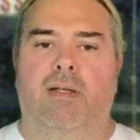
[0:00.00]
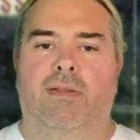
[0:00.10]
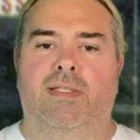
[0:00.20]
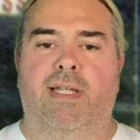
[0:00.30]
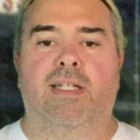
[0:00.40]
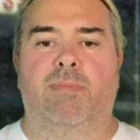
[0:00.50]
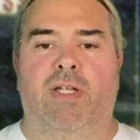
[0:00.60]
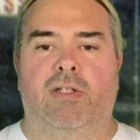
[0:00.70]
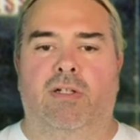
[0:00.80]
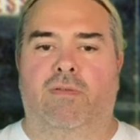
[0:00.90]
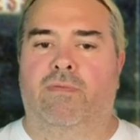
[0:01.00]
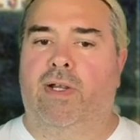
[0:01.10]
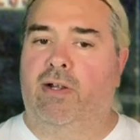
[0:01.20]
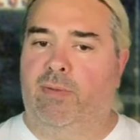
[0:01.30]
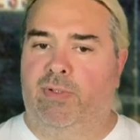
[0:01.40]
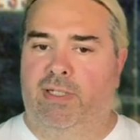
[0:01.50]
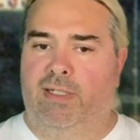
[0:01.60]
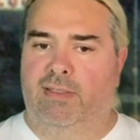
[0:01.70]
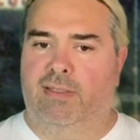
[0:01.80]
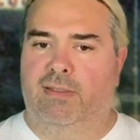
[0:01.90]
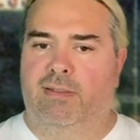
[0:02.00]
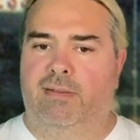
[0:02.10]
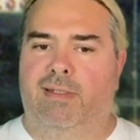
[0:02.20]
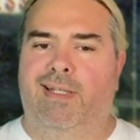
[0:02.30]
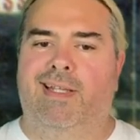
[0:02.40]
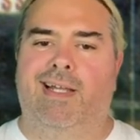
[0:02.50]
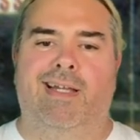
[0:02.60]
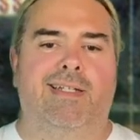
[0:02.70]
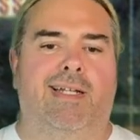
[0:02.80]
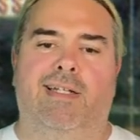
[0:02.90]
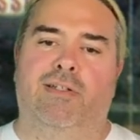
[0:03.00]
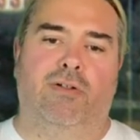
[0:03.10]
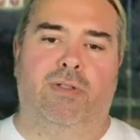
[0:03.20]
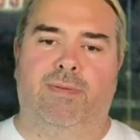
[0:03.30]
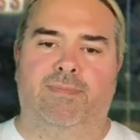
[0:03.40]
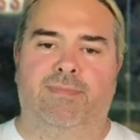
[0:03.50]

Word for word: The salesman looked very pleased. In the end, I didn't do it.